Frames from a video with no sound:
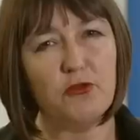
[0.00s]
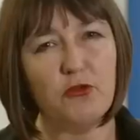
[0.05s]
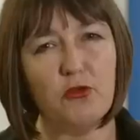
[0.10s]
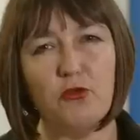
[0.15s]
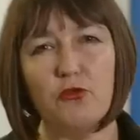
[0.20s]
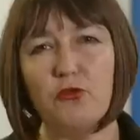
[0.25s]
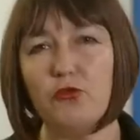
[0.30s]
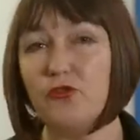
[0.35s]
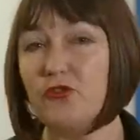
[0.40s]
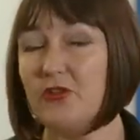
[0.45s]

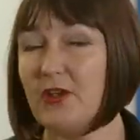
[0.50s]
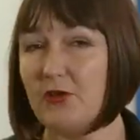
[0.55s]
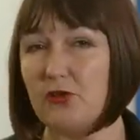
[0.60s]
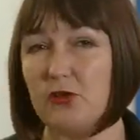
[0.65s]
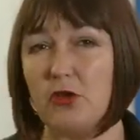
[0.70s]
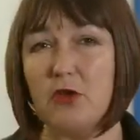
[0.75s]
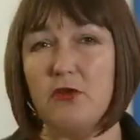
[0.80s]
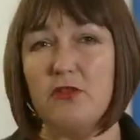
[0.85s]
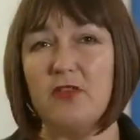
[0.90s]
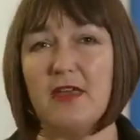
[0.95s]
schools,
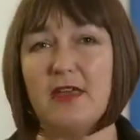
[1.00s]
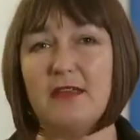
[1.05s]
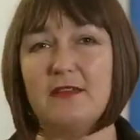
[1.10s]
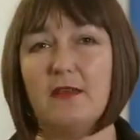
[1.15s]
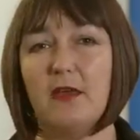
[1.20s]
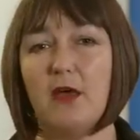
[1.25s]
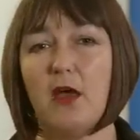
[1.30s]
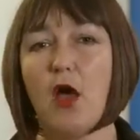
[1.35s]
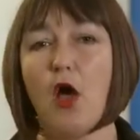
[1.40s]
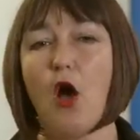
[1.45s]
National Youth
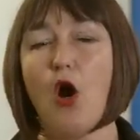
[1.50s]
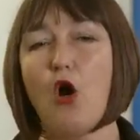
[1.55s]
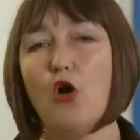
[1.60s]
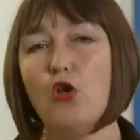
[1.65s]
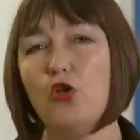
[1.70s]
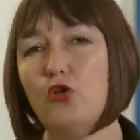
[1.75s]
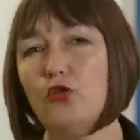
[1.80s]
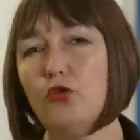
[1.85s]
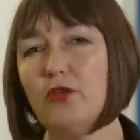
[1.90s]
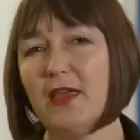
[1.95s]
Theatre are
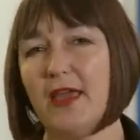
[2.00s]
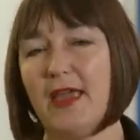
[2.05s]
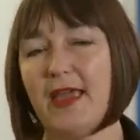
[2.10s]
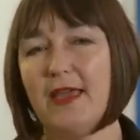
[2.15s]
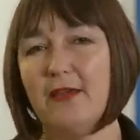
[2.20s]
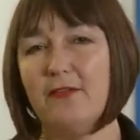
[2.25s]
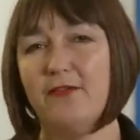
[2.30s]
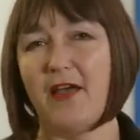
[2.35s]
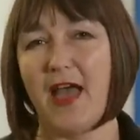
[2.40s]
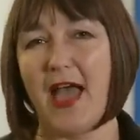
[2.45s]

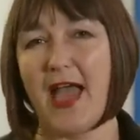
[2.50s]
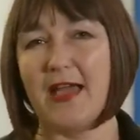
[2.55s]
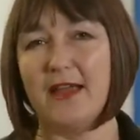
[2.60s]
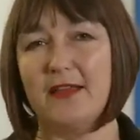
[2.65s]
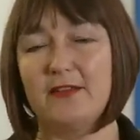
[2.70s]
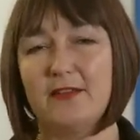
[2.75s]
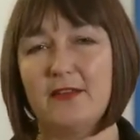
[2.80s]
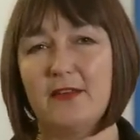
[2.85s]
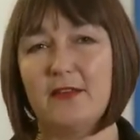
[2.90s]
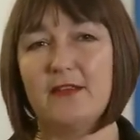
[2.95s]
looking for
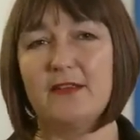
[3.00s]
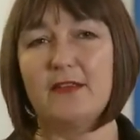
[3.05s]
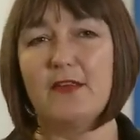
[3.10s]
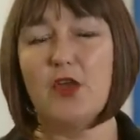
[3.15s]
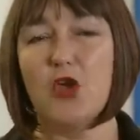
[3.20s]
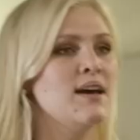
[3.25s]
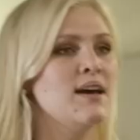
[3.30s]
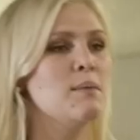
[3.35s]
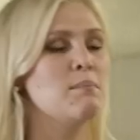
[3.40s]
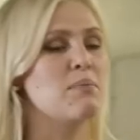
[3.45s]
actors
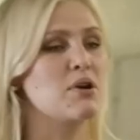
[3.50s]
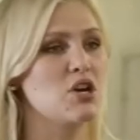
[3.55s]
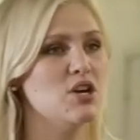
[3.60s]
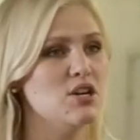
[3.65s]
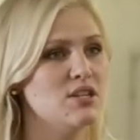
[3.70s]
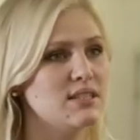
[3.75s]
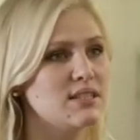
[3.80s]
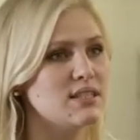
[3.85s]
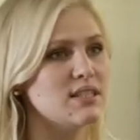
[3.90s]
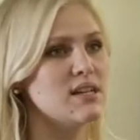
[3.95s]
who
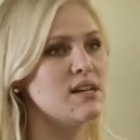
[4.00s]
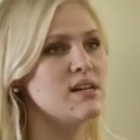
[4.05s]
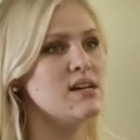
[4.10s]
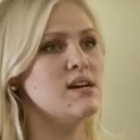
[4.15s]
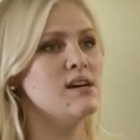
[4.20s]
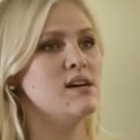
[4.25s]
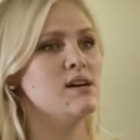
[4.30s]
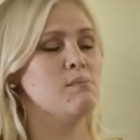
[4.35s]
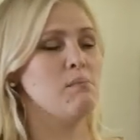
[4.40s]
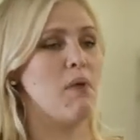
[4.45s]
are able to
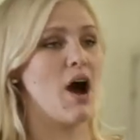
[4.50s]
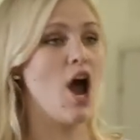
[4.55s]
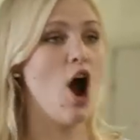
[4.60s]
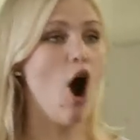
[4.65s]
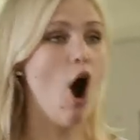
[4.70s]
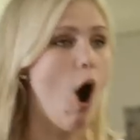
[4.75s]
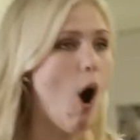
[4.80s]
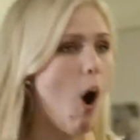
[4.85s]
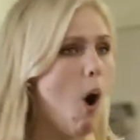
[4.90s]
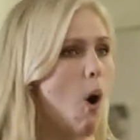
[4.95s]
throw things
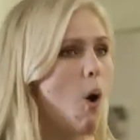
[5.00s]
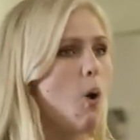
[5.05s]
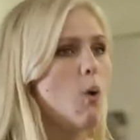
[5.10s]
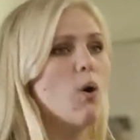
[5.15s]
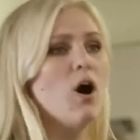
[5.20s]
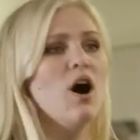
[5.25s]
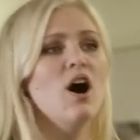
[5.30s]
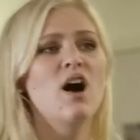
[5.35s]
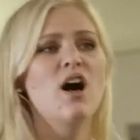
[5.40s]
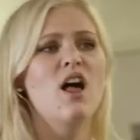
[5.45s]
out the window
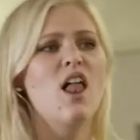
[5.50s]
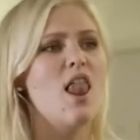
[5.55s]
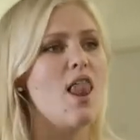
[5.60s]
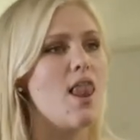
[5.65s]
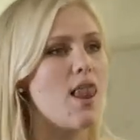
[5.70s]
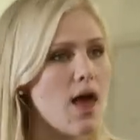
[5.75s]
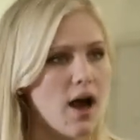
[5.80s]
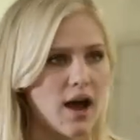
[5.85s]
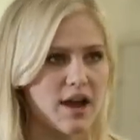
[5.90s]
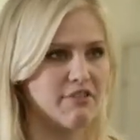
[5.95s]
and
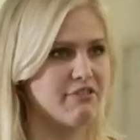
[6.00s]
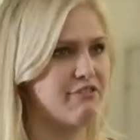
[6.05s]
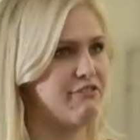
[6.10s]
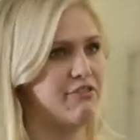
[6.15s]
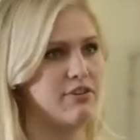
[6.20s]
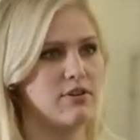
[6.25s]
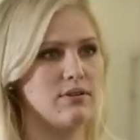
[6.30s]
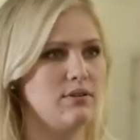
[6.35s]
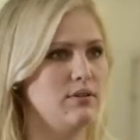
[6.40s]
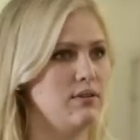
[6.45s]
try something